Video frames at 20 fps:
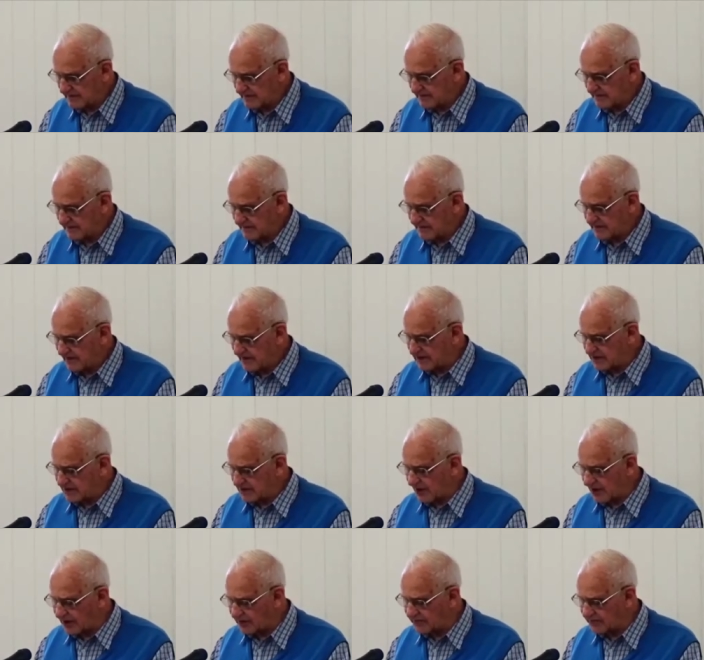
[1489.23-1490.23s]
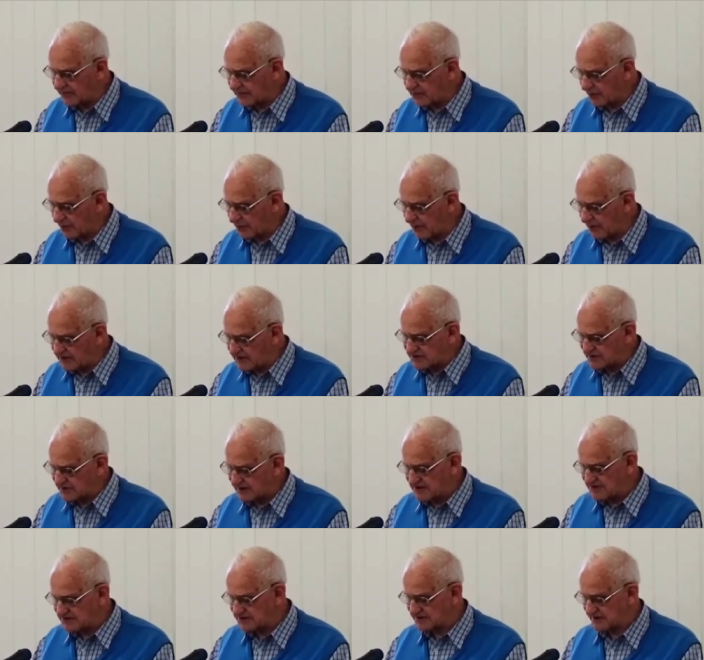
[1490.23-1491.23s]
Thank God for the
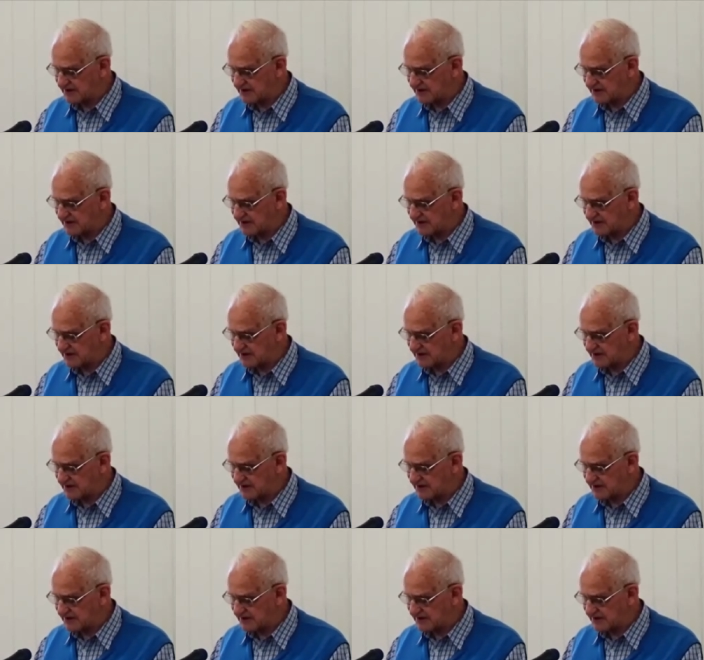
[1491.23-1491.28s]
Wesleys